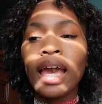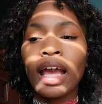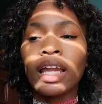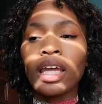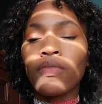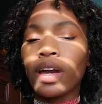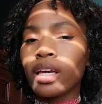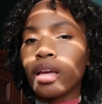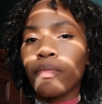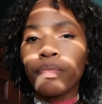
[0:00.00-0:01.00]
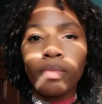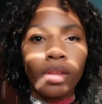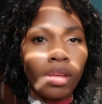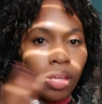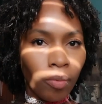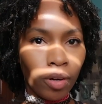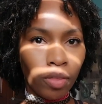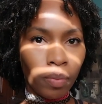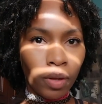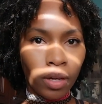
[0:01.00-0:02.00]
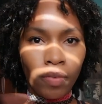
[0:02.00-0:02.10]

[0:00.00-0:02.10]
And if I get rid of the book,